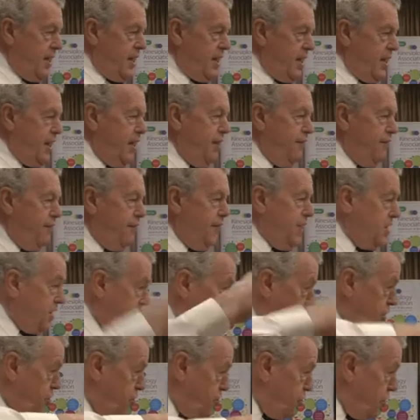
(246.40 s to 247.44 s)
If they
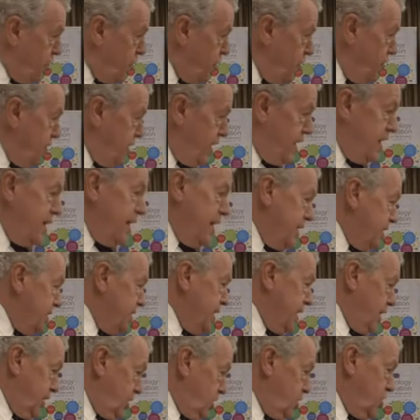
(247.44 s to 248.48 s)
stay strong, then that's
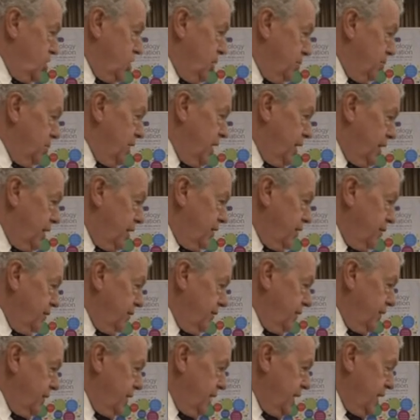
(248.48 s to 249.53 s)
it, job done.
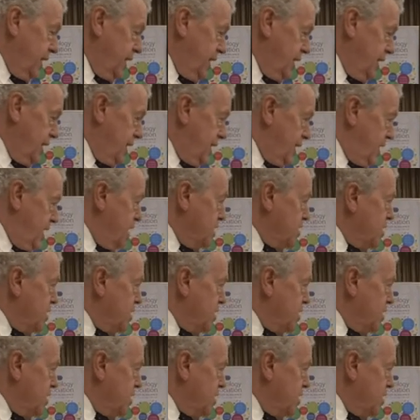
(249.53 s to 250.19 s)
Okay? It's